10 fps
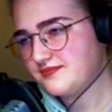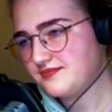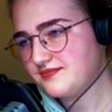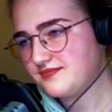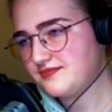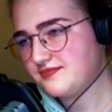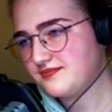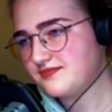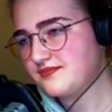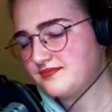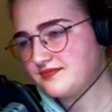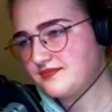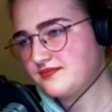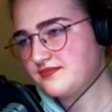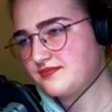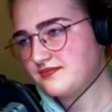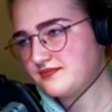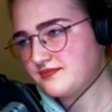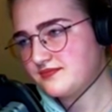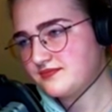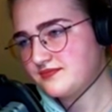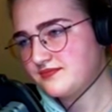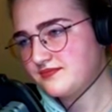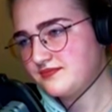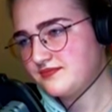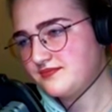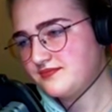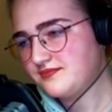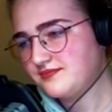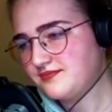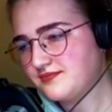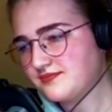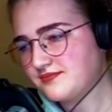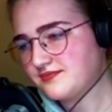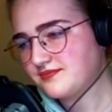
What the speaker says: The person shown says nothing.